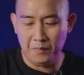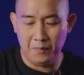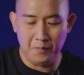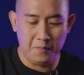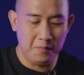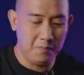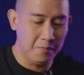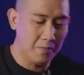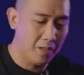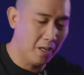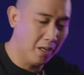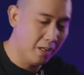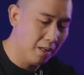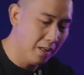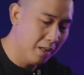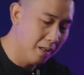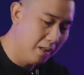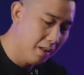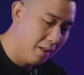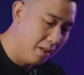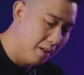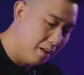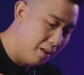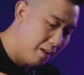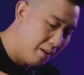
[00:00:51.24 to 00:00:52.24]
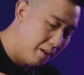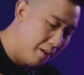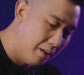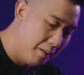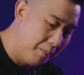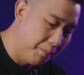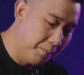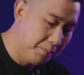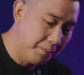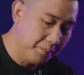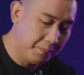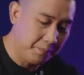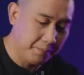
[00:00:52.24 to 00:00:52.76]

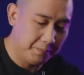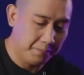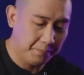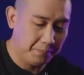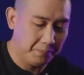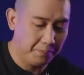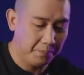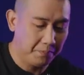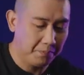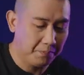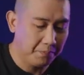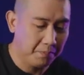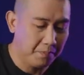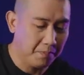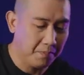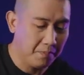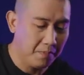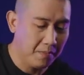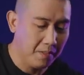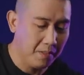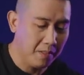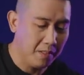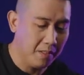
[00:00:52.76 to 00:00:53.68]
Nothing is said.